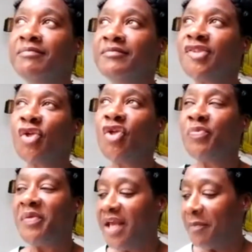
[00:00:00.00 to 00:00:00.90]
So
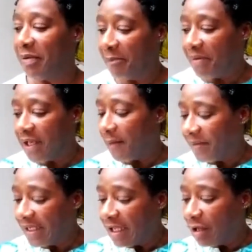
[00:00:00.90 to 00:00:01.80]
you'll be there pumping up
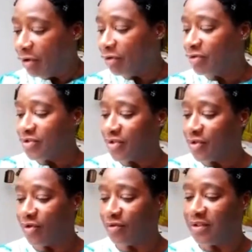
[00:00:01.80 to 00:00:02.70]
pillows
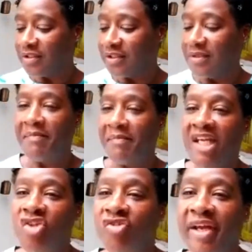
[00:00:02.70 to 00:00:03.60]
or
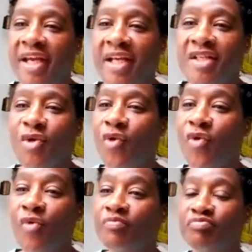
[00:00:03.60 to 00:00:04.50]
making drinks
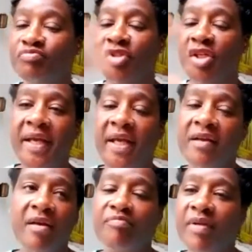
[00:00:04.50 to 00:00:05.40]
or
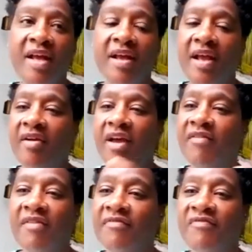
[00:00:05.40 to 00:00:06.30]
doing a
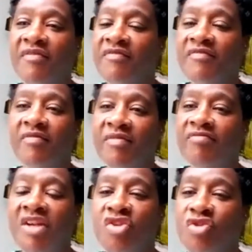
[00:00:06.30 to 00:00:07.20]

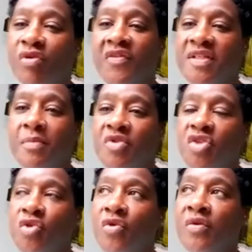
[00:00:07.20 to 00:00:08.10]
ritual of some
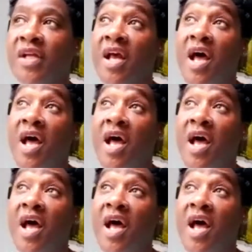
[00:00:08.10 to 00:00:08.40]
sort.